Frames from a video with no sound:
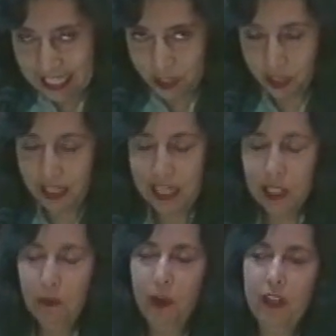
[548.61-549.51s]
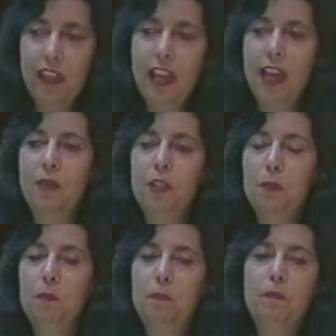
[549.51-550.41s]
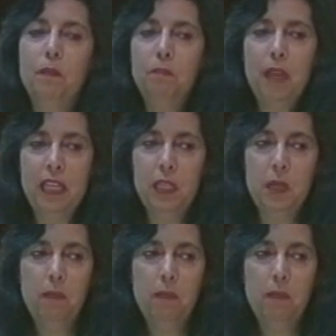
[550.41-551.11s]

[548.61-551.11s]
So the next morning I was met